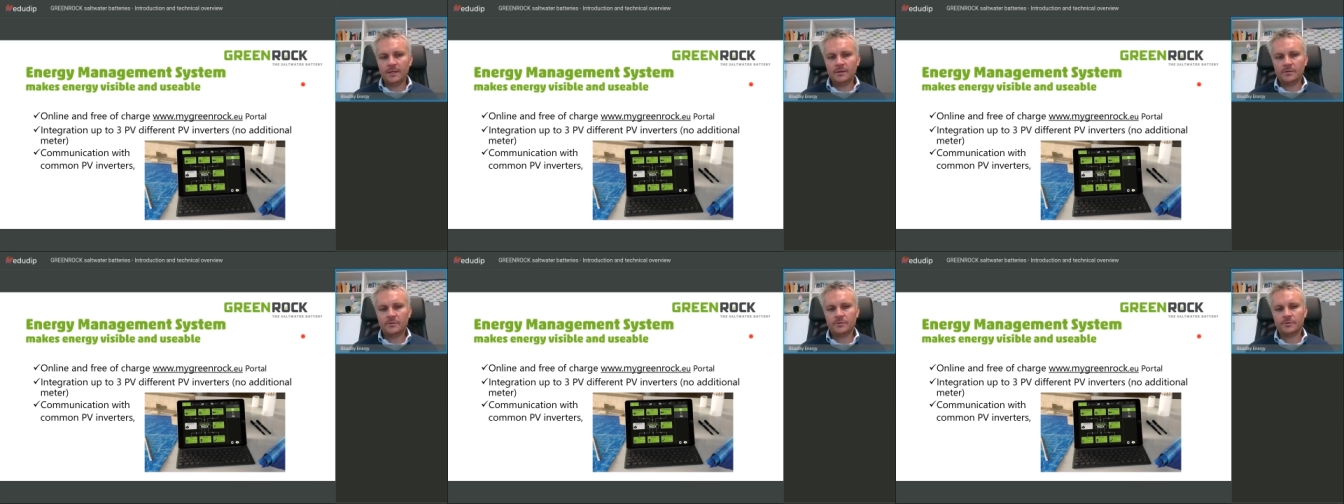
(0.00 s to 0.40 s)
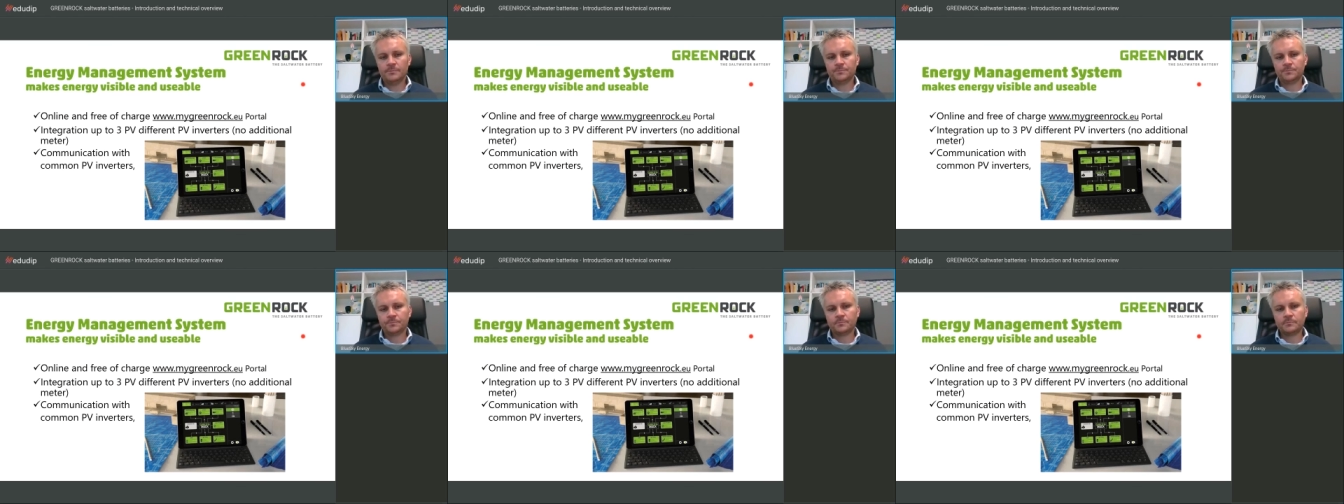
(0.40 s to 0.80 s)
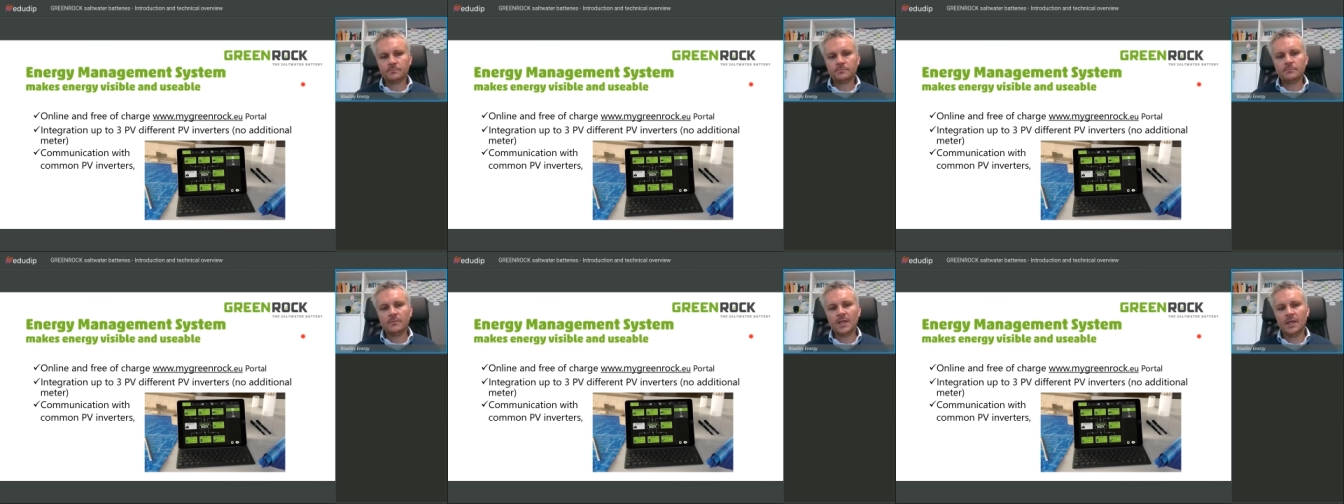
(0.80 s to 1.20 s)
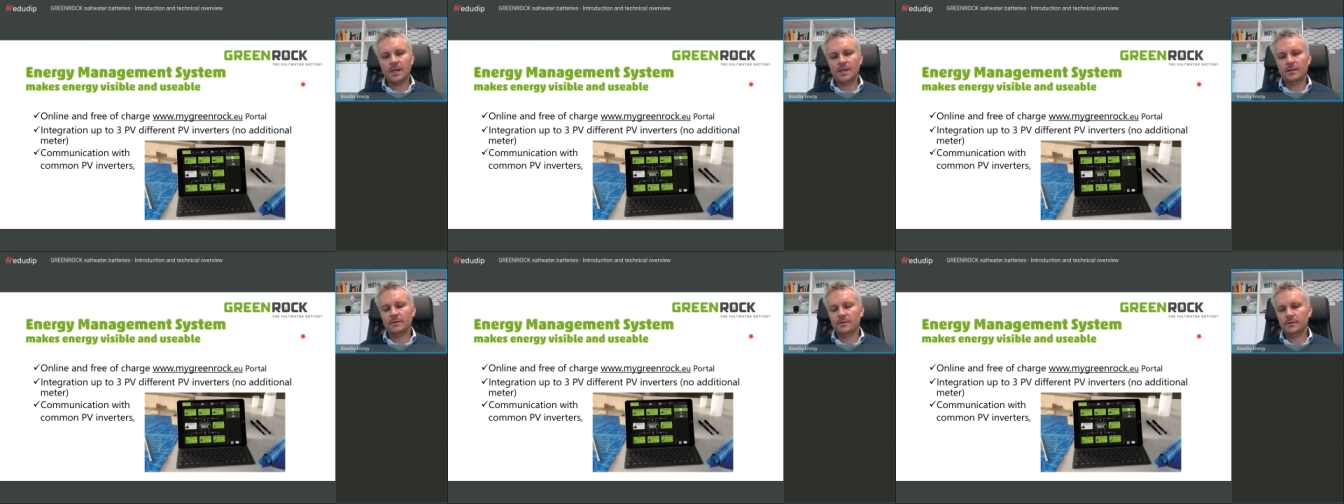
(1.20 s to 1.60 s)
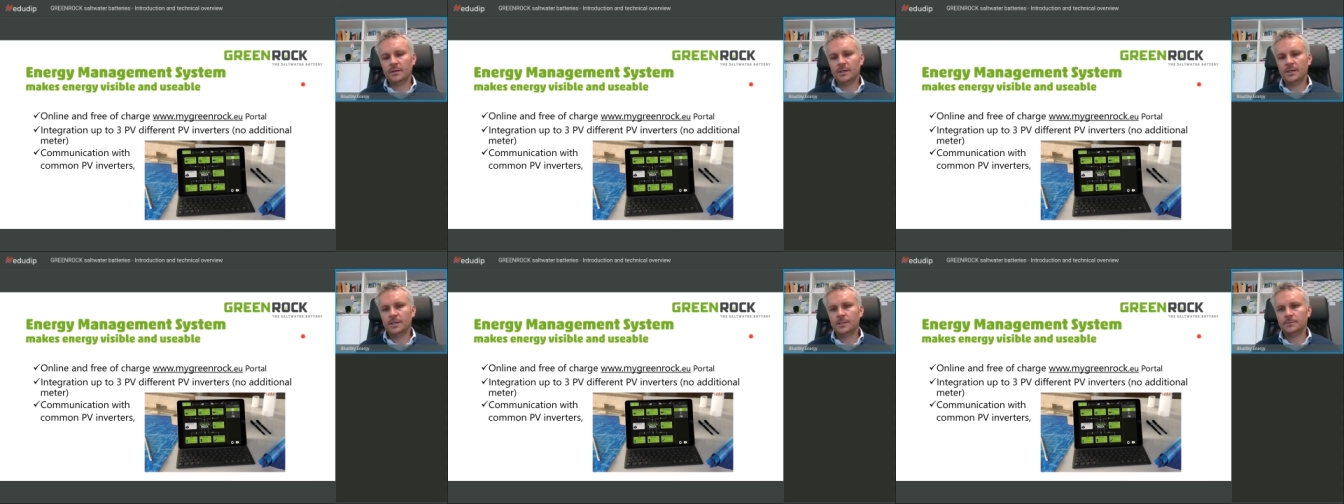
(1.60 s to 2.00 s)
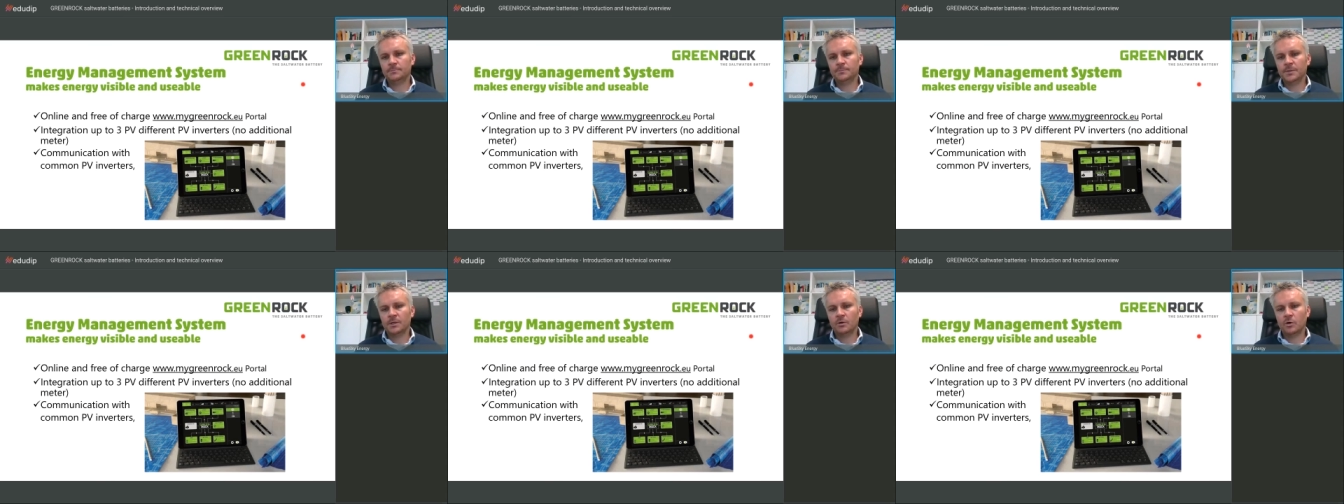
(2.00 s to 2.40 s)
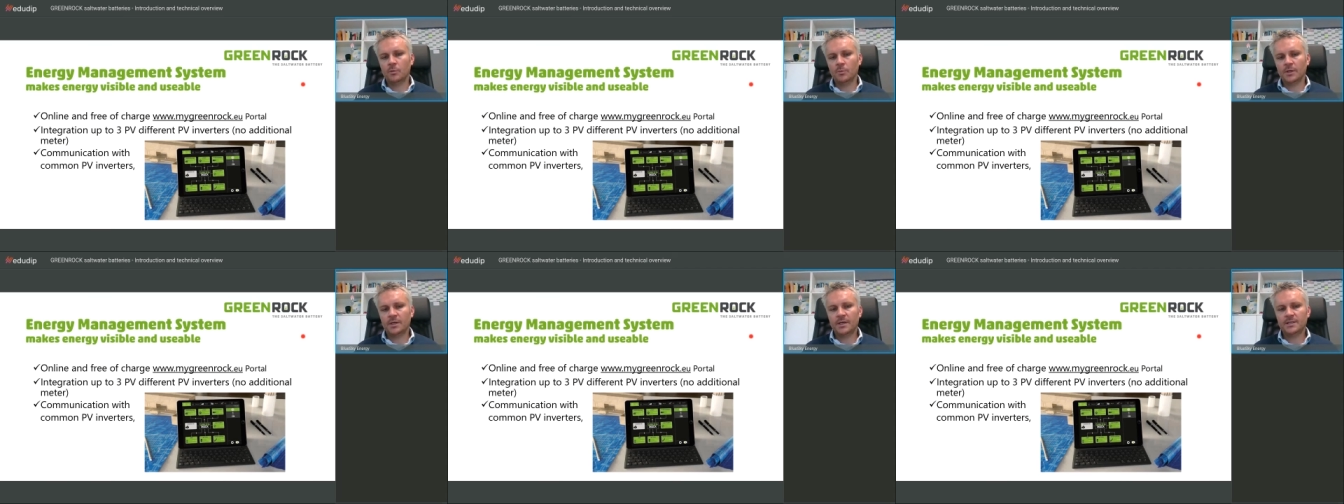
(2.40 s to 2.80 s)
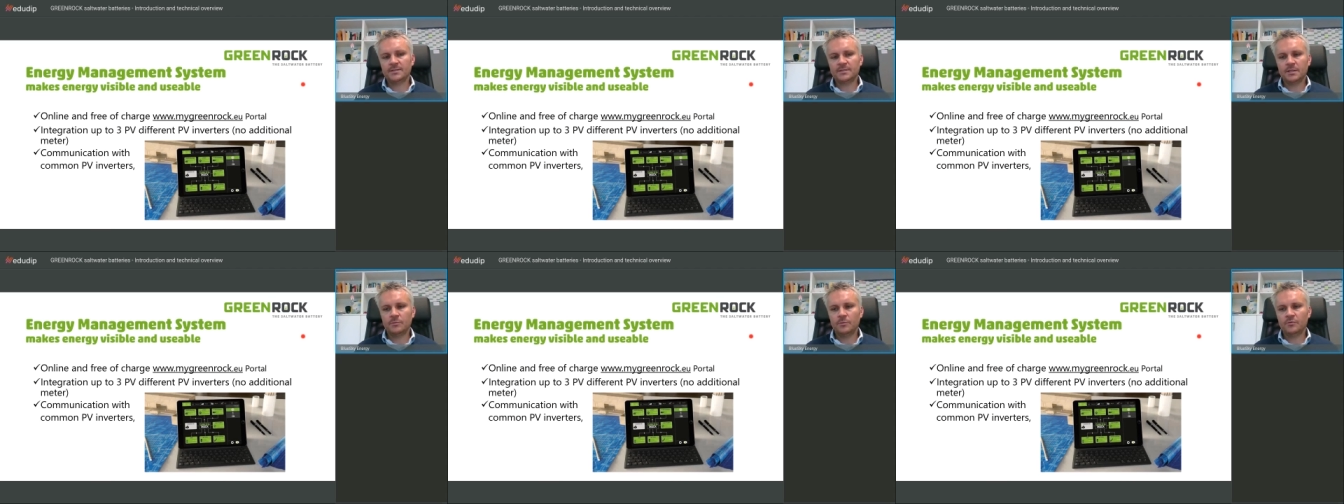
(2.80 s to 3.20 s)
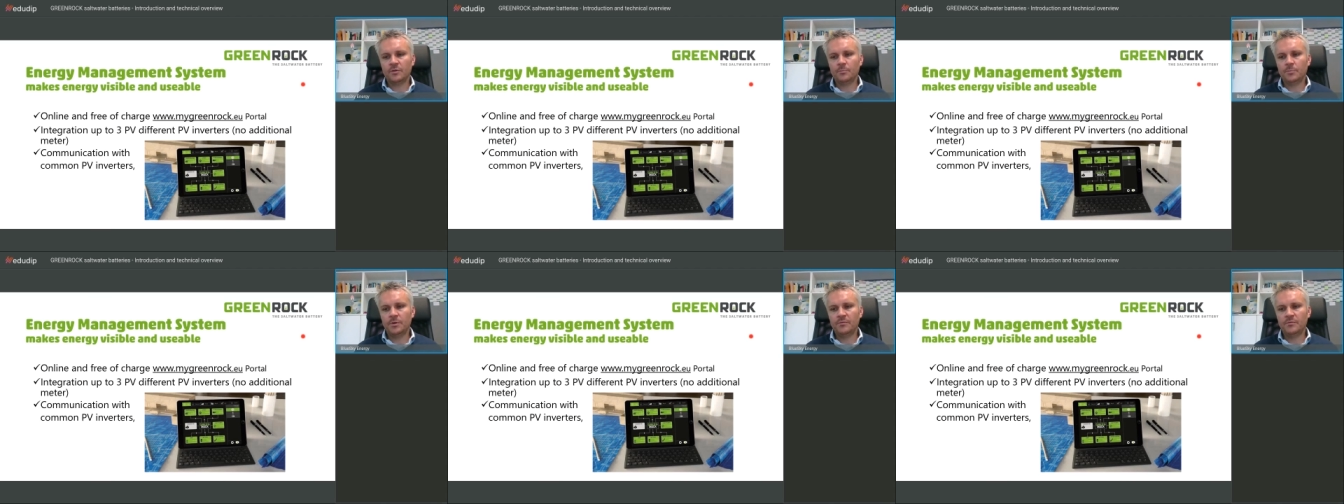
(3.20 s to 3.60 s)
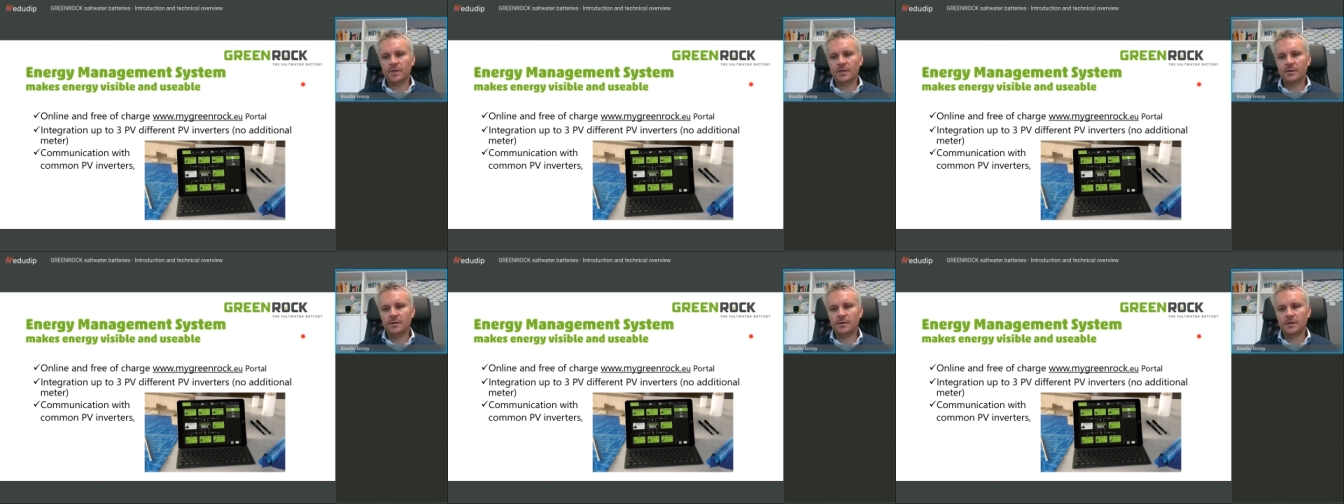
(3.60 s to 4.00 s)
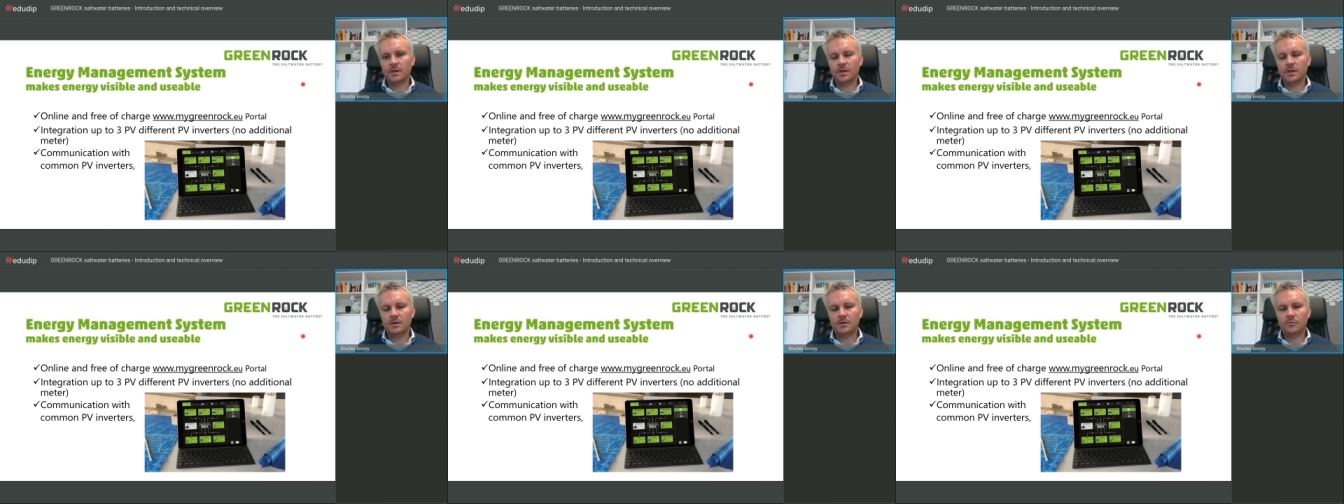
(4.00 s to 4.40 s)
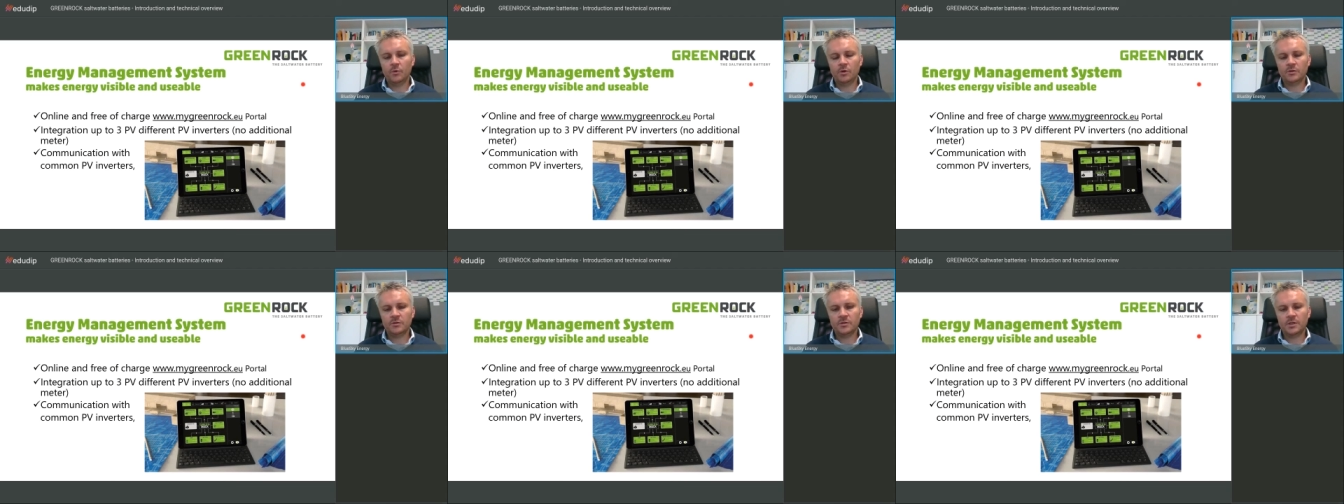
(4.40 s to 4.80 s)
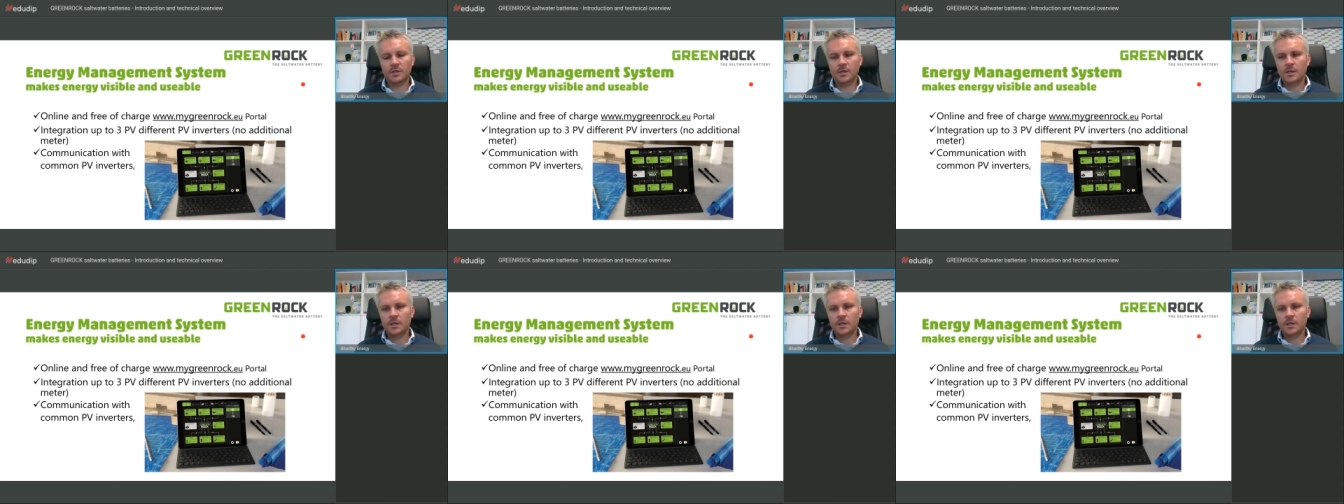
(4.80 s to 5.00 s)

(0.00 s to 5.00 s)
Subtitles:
communicates then with the PV inverter, which makes the installation much easier